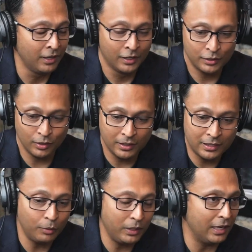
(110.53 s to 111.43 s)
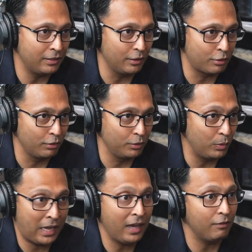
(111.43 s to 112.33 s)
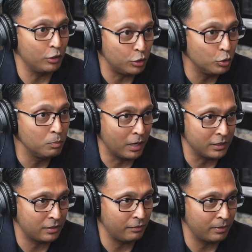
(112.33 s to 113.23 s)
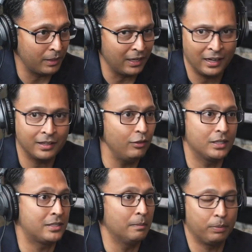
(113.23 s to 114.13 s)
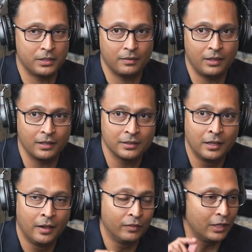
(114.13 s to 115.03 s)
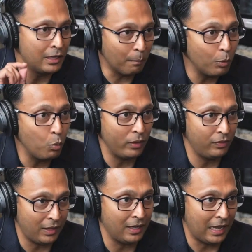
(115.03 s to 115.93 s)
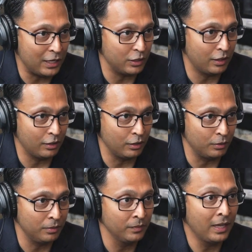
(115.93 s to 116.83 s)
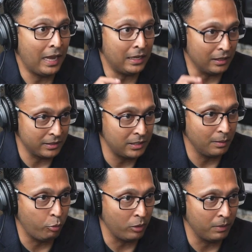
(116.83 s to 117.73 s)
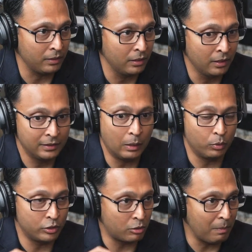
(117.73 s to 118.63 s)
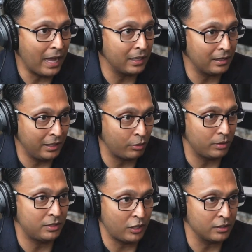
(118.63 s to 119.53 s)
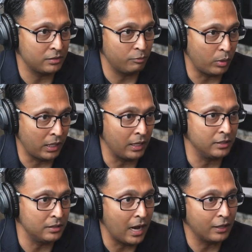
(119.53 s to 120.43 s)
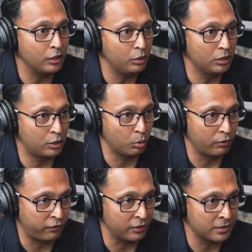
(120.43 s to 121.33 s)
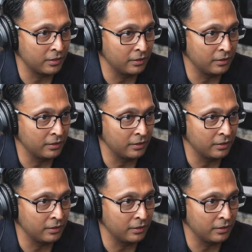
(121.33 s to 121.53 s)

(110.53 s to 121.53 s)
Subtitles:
So until we get to the truth, we can't even do much from that. And I'll give you the simplest of things. The number 1 thing an agent can do in a listing appointment that will dramatically increase their chances of winning is not to do the tour first.